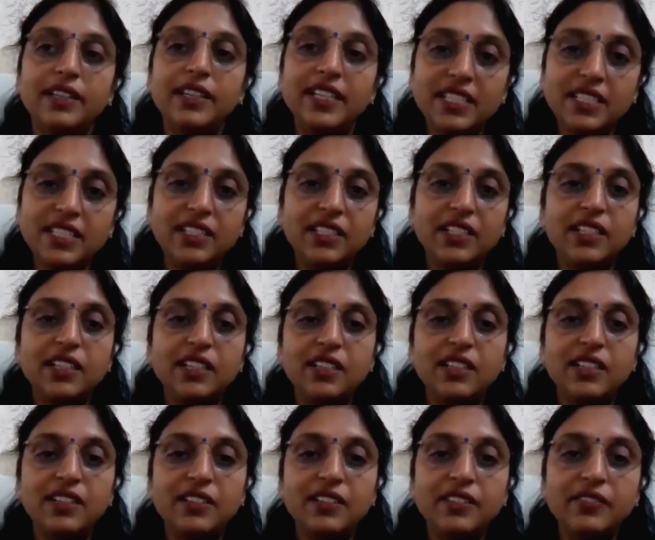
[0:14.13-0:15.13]

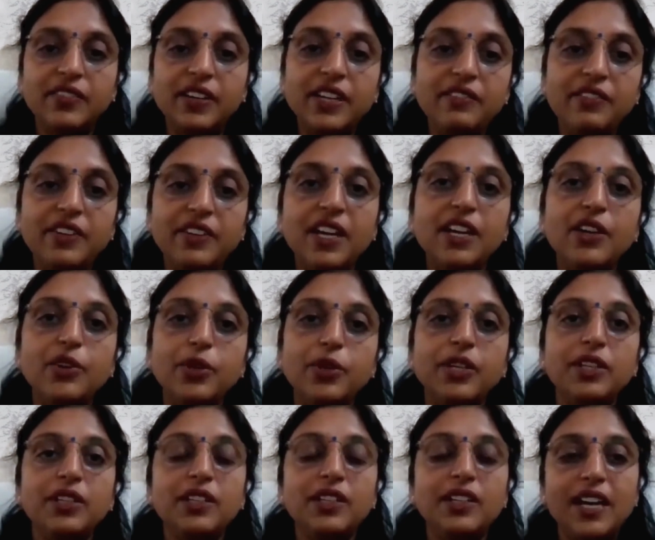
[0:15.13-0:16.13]
tested when we are
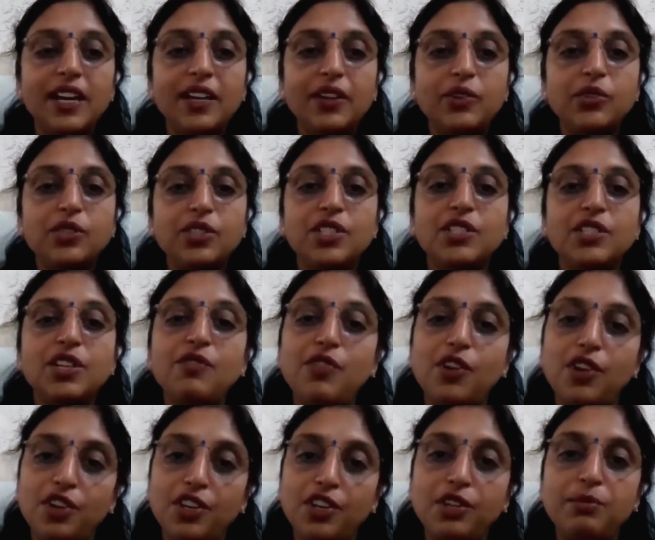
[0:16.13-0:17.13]
doing the diagnosis
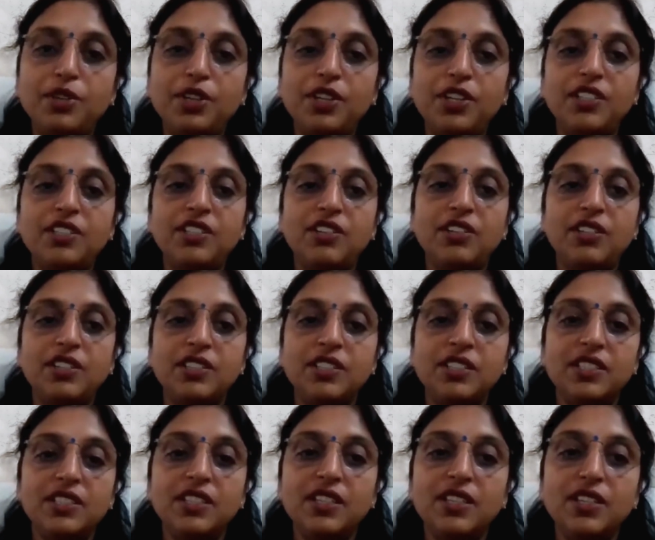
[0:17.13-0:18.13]
of autoimmune
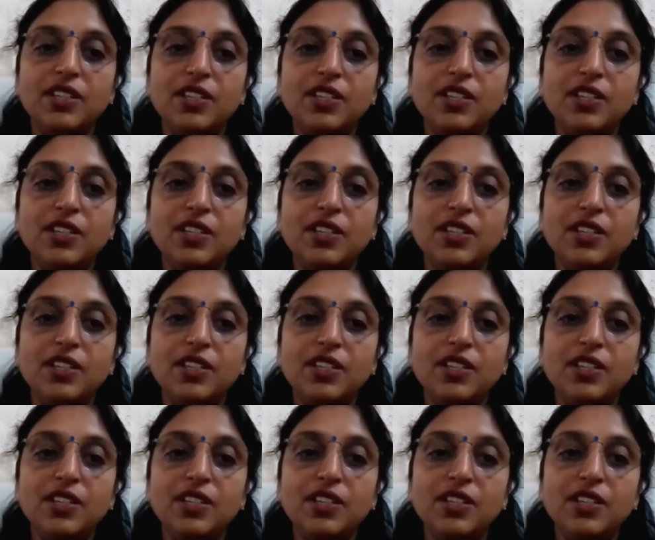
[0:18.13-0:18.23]
disease.